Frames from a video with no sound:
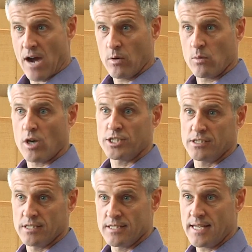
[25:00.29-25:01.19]
cow in
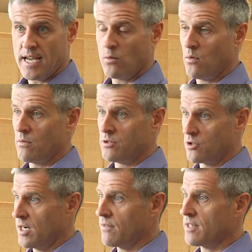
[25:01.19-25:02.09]
Washington state
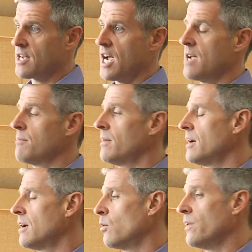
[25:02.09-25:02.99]
during the time
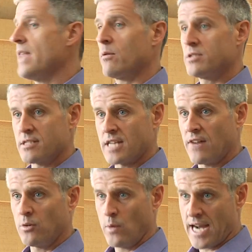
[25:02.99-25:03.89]
when that was
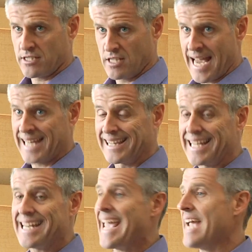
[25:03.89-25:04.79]
discovered, we actually had
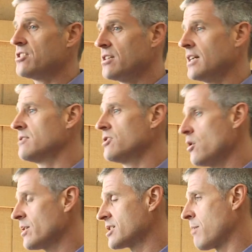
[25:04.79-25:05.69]
litigation against
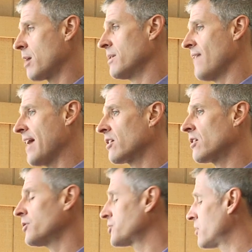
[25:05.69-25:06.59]
the US Department of
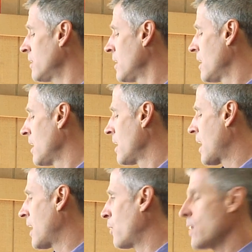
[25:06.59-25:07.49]
Agriculture.
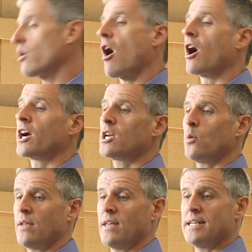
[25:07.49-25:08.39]
We were
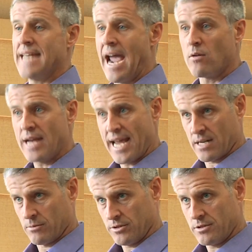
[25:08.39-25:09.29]
arguing that downed
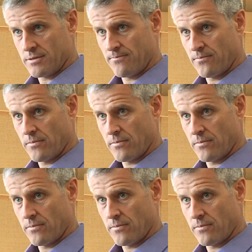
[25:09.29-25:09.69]
animals,